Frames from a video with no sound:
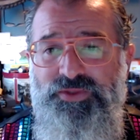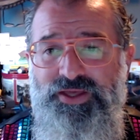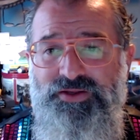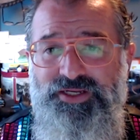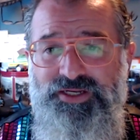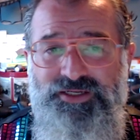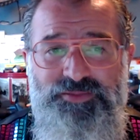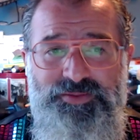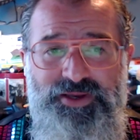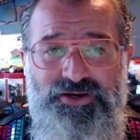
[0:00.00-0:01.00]
without needing
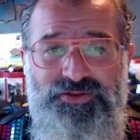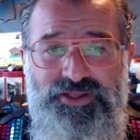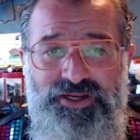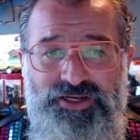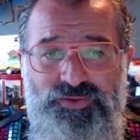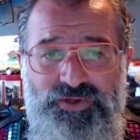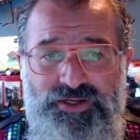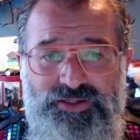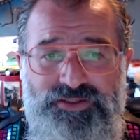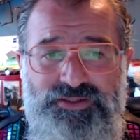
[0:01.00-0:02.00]
to be better than anyone
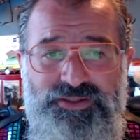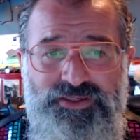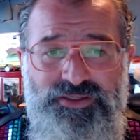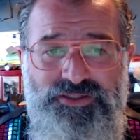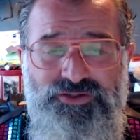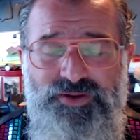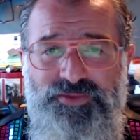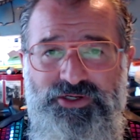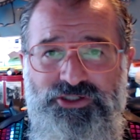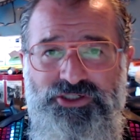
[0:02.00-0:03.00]
else. So I'm
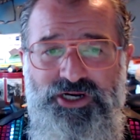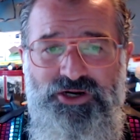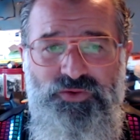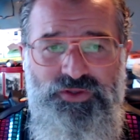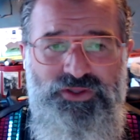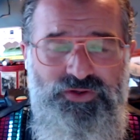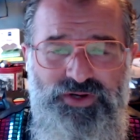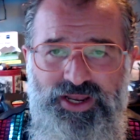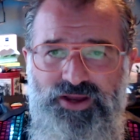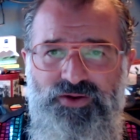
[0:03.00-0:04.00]
going to share it with
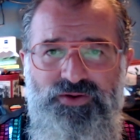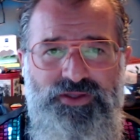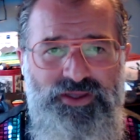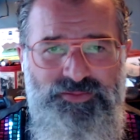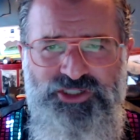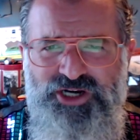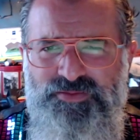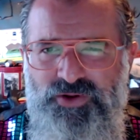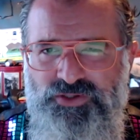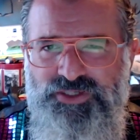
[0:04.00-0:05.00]
you now. I'm going to
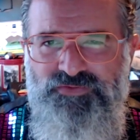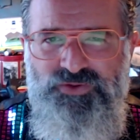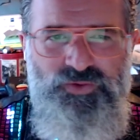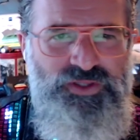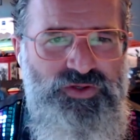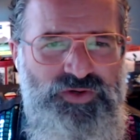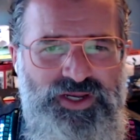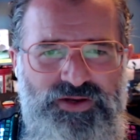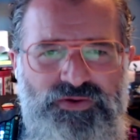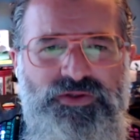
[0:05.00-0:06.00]
share most of it with you
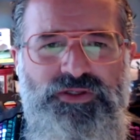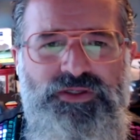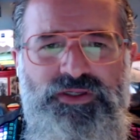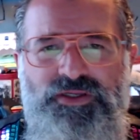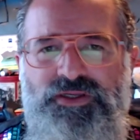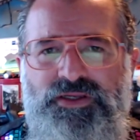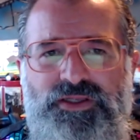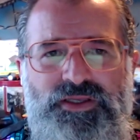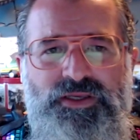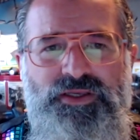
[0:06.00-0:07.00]
now.
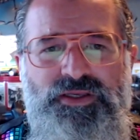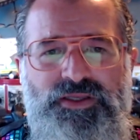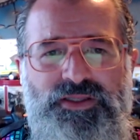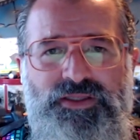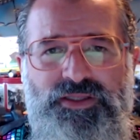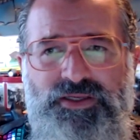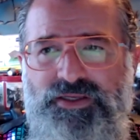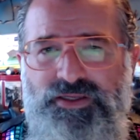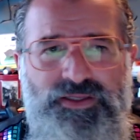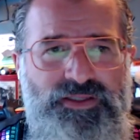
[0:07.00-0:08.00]

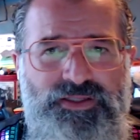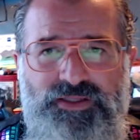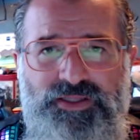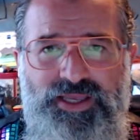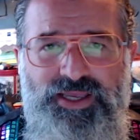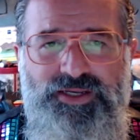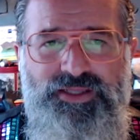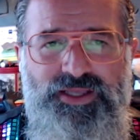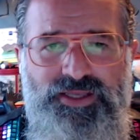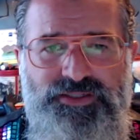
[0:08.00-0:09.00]
The the end
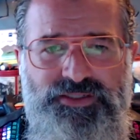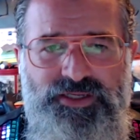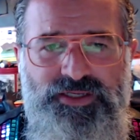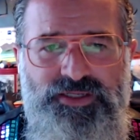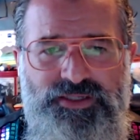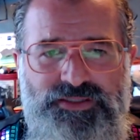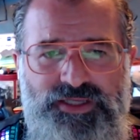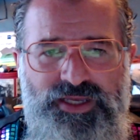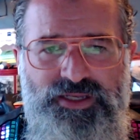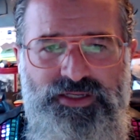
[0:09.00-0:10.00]
of the essay
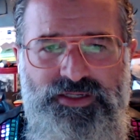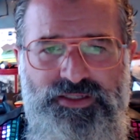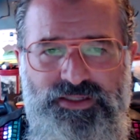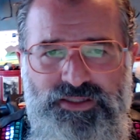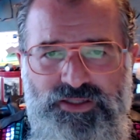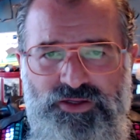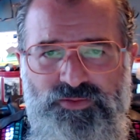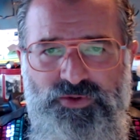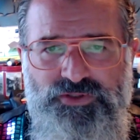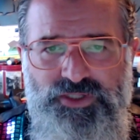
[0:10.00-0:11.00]
has got
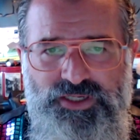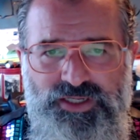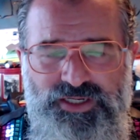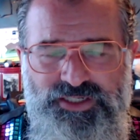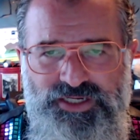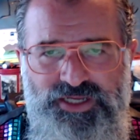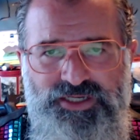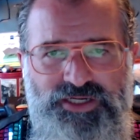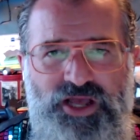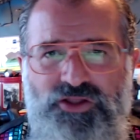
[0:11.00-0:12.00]
almost like an
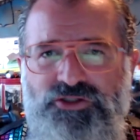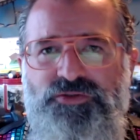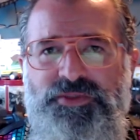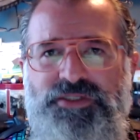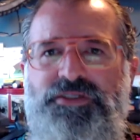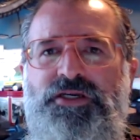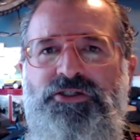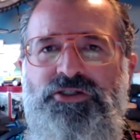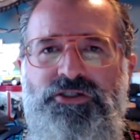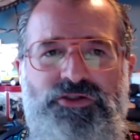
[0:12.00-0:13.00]
acknowledgement
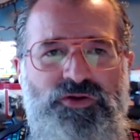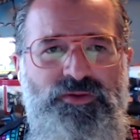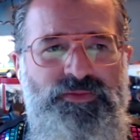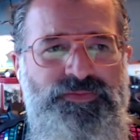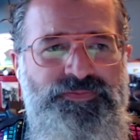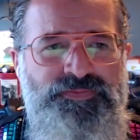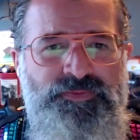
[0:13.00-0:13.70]
section, so